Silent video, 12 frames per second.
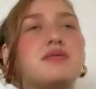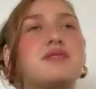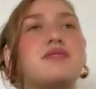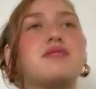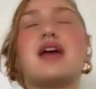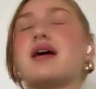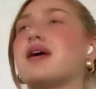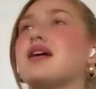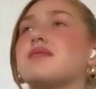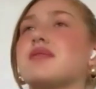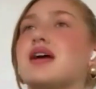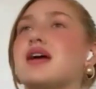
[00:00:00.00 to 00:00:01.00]
like yeah,
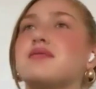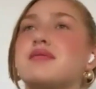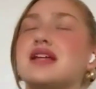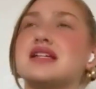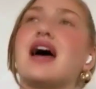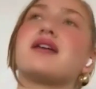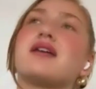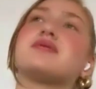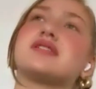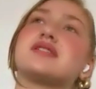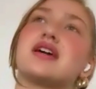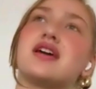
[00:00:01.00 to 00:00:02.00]
my dad
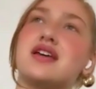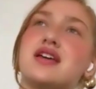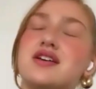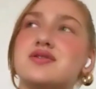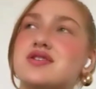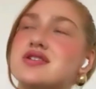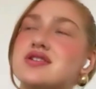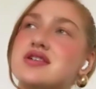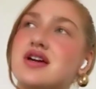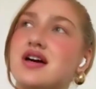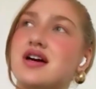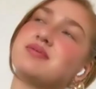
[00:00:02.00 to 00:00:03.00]
was like a
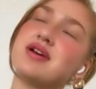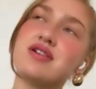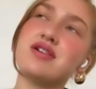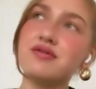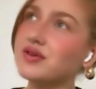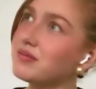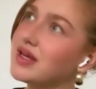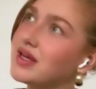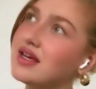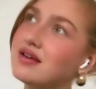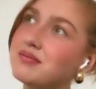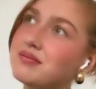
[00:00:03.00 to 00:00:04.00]
huge inspiration for
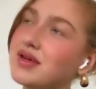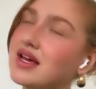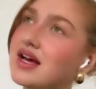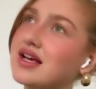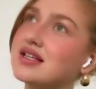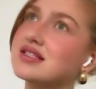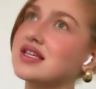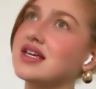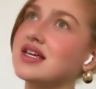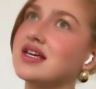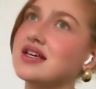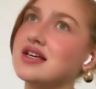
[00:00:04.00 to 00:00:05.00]
me because
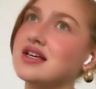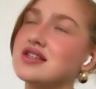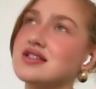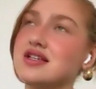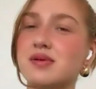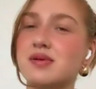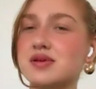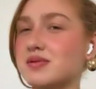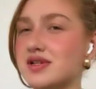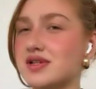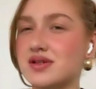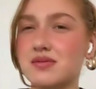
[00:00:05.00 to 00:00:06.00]
he just
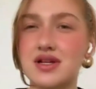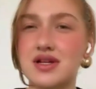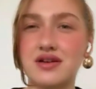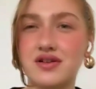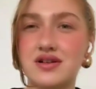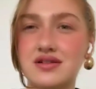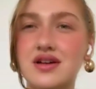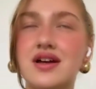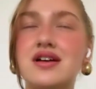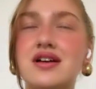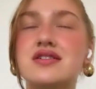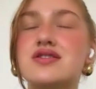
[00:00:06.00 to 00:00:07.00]
exposed me to so many different
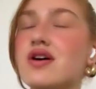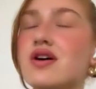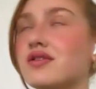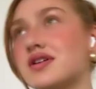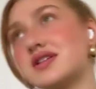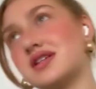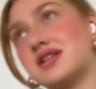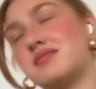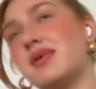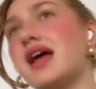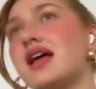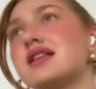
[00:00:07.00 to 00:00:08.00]
genres
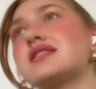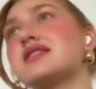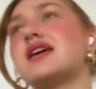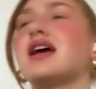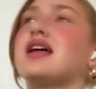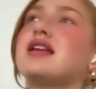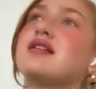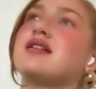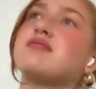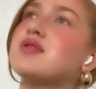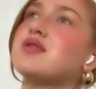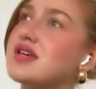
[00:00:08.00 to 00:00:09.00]
and bands and
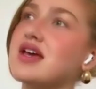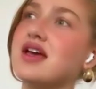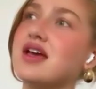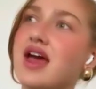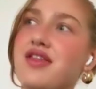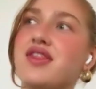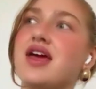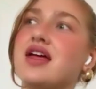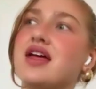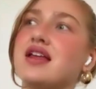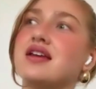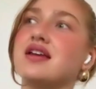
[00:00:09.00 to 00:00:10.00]
music. And
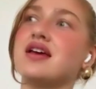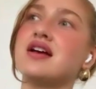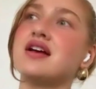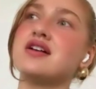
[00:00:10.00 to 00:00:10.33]
then